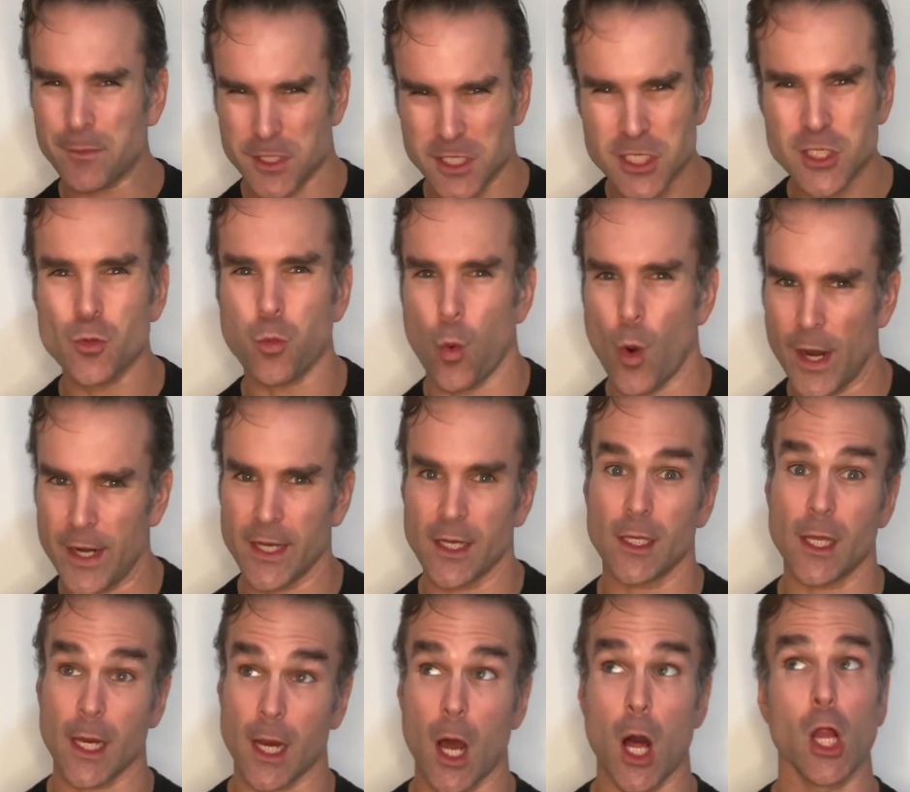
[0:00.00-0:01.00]
sweating
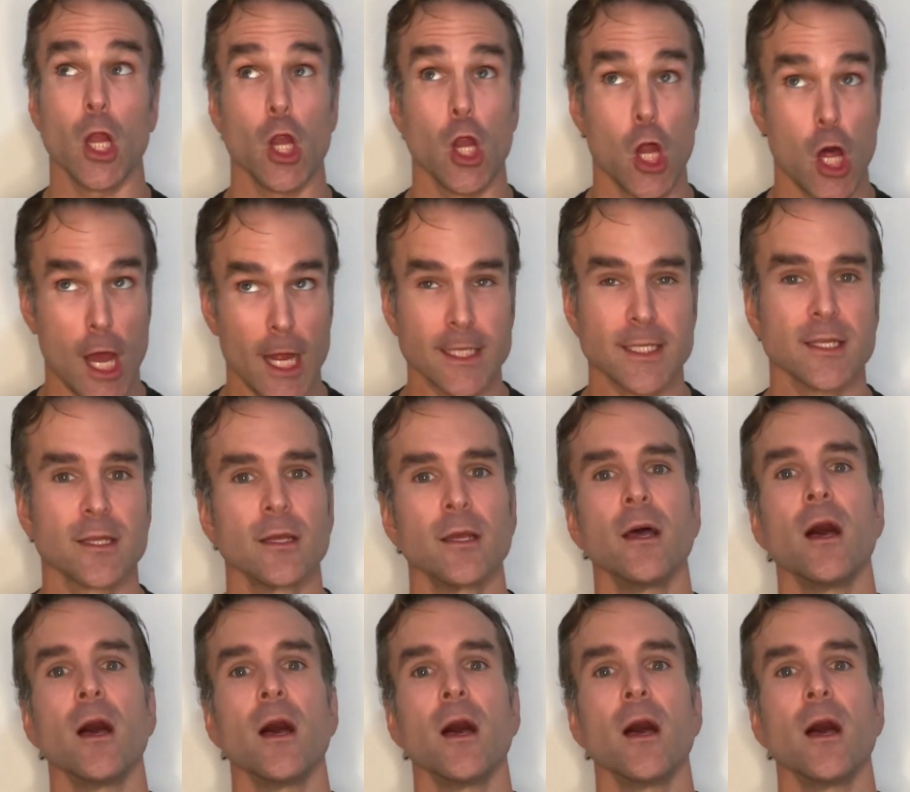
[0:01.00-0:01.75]
a lot.